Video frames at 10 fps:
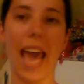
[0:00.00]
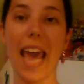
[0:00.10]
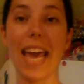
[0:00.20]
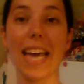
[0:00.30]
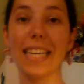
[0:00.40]

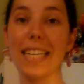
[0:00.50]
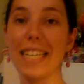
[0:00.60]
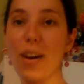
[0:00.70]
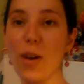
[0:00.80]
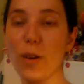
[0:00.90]
and
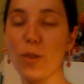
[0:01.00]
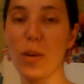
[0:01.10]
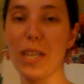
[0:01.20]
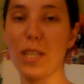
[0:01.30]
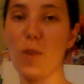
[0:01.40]
now I also
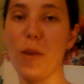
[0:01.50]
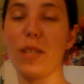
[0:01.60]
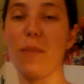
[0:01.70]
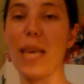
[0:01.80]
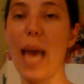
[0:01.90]
want to tell you about
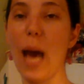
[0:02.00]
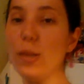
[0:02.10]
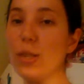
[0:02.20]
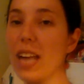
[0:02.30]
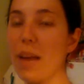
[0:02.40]
something
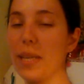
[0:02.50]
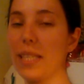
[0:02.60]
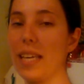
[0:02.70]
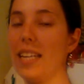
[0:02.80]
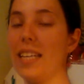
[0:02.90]
else that I'm
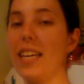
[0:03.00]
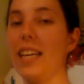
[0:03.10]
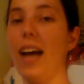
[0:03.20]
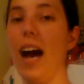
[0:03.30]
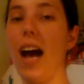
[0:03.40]
excited
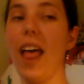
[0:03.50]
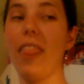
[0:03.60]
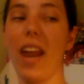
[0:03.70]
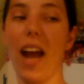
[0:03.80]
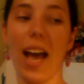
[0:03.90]
uh,
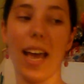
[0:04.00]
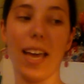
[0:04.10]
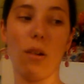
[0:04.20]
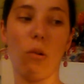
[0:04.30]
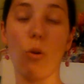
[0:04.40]
that
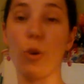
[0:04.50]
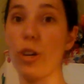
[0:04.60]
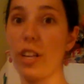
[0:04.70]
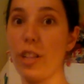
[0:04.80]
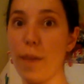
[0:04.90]
I
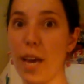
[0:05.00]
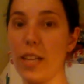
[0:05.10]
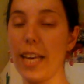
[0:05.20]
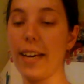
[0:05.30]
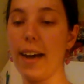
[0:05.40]
ordered in the mail
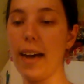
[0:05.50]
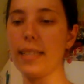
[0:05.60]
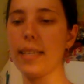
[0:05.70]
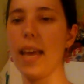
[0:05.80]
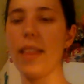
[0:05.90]
and
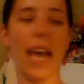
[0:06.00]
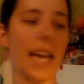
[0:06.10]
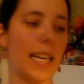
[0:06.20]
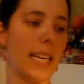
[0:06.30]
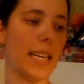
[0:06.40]
got, and
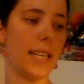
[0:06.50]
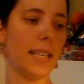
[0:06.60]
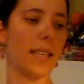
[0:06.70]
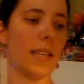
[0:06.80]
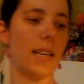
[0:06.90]
that
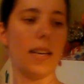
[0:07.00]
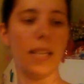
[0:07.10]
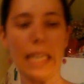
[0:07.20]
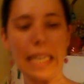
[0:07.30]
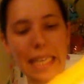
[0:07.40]
is
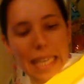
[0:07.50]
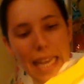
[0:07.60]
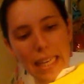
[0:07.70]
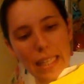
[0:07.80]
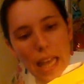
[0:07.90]

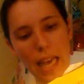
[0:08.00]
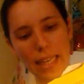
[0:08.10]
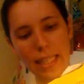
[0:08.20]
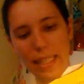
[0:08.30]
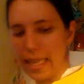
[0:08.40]

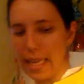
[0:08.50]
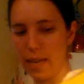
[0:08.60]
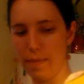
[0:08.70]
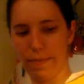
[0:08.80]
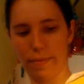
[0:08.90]
dandelion tea.
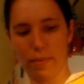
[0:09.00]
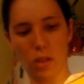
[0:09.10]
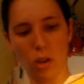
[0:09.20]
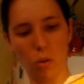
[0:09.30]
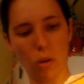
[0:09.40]

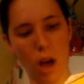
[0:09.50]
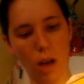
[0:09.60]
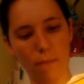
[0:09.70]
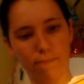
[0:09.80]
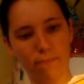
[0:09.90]
So um,